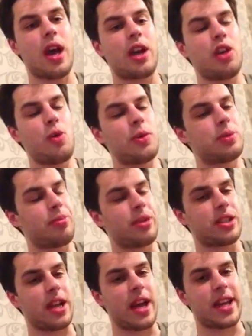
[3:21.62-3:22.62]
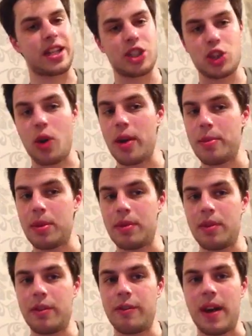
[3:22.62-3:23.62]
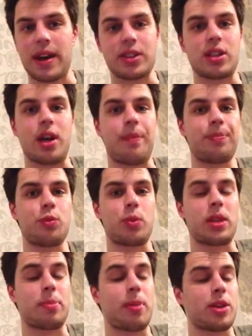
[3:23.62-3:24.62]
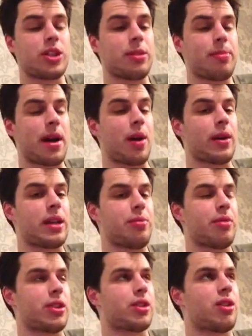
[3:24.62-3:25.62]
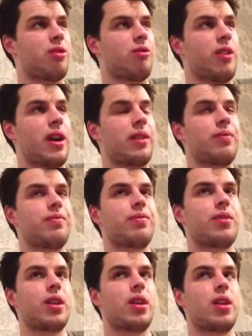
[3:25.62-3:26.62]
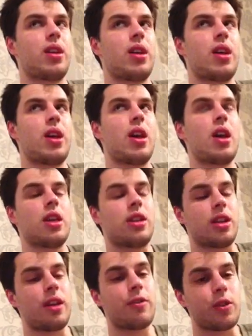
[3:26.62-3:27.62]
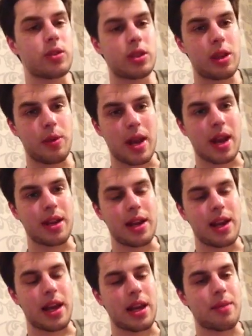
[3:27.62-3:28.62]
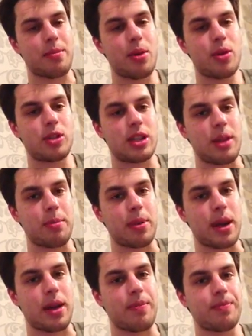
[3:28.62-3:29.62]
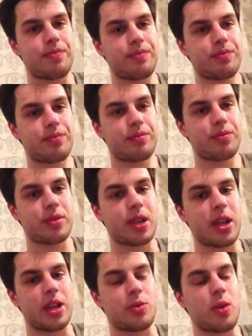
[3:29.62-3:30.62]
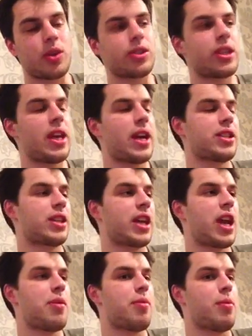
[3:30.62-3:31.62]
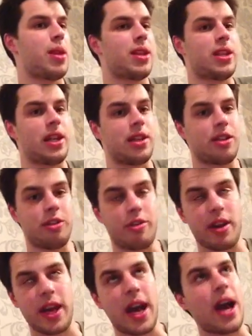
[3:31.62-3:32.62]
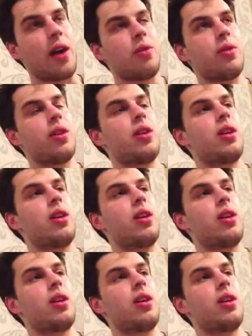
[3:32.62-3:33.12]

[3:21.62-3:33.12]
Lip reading: and he always brings that excitement factor with the punching power he brings to the ring. The difficulty with Andy Lee, put simply, is whilst he has the capability to grit it out,